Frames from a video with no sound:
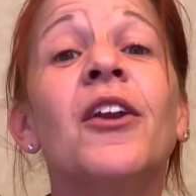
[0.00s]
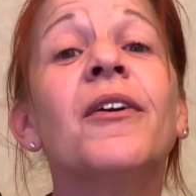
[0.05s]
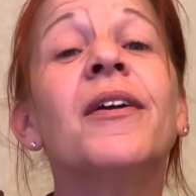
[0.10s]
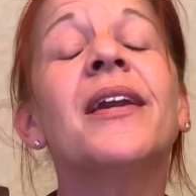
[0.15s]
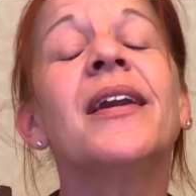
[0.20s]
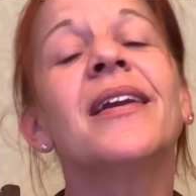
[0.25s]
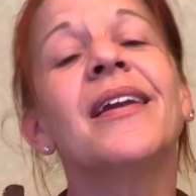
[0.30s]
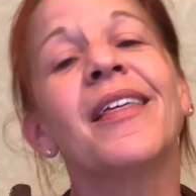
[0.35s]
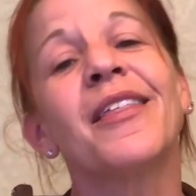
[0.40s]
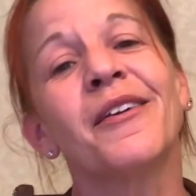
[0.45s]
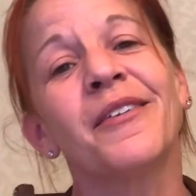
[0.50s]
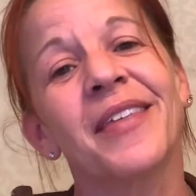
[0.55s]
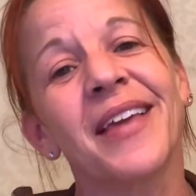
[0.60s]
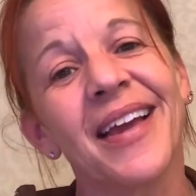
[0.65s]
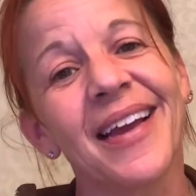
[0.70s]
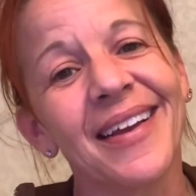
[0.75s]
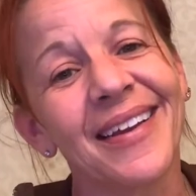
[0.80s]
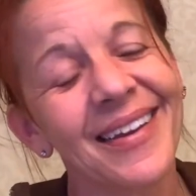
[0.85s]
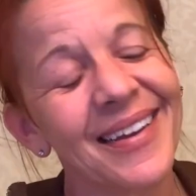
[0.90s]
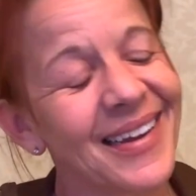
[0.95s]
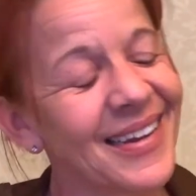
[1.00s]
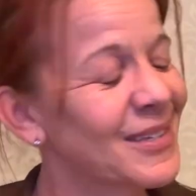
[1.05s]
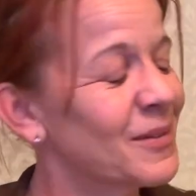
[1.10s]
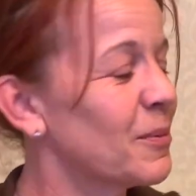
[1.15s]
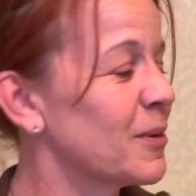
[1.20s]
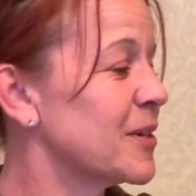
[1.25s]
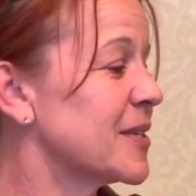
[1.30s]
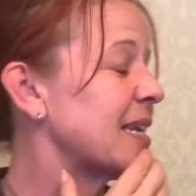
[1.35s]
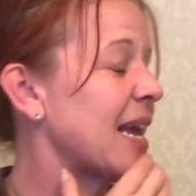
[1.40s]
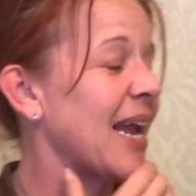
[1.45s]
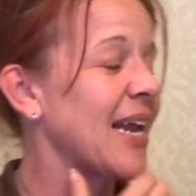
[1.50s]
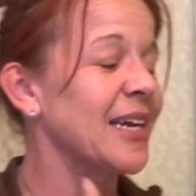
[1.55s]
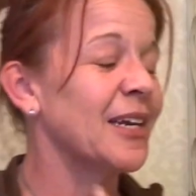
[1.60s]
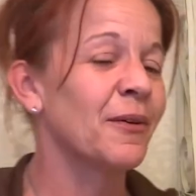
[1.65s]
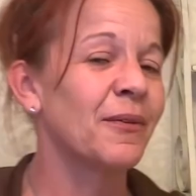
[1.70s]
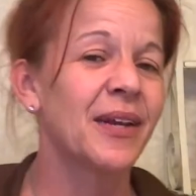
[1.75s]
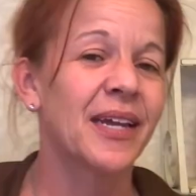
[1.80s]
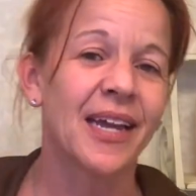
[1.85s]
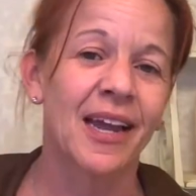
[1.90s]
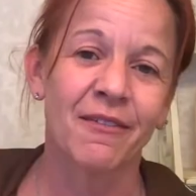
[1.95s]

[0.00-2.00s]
know what another thing is, we're side noting